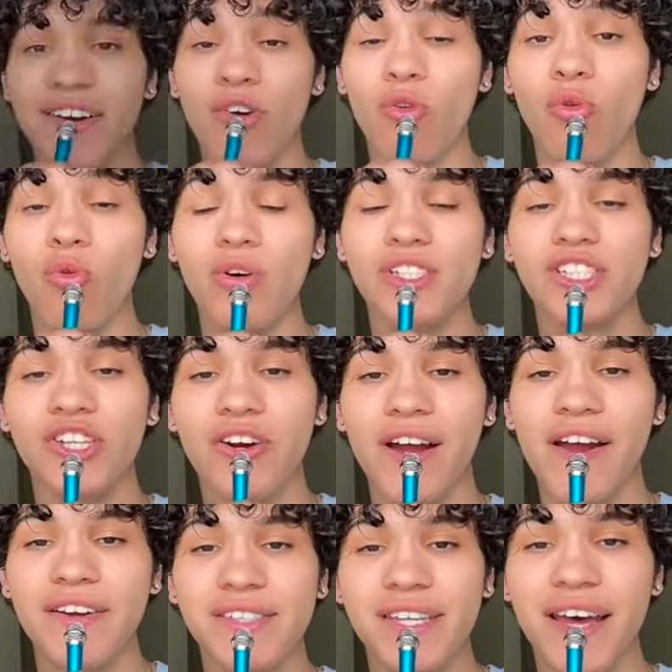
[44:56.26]
What's your
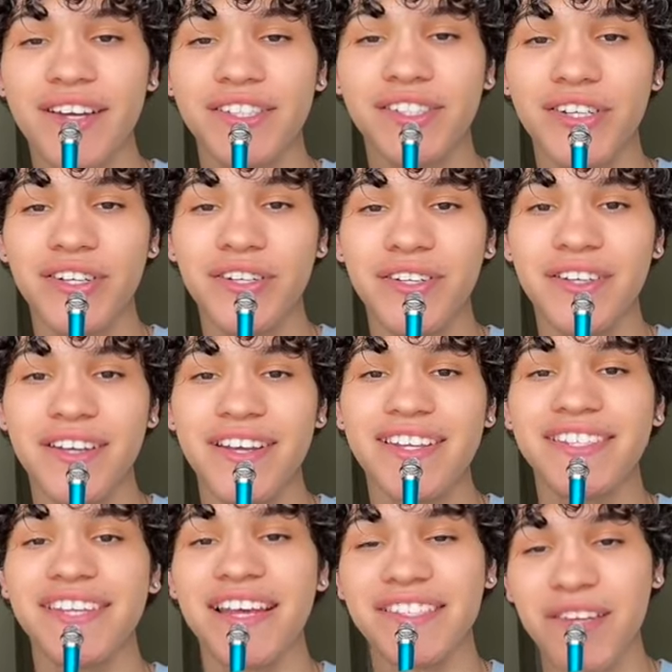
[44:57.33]
hair texture
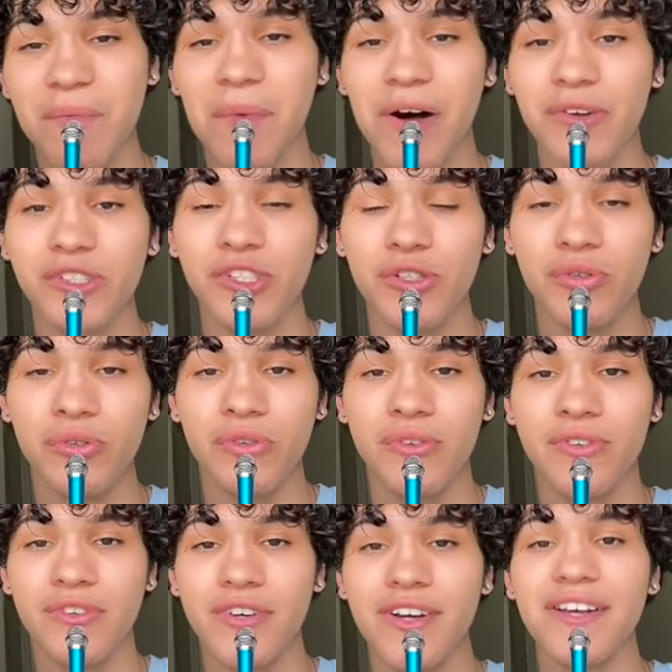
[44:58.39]
says about you.
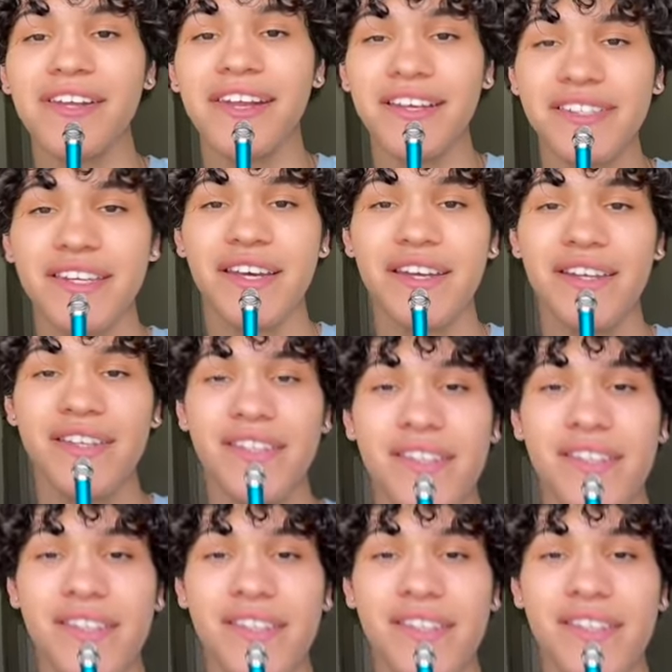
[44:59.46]
Let's get it.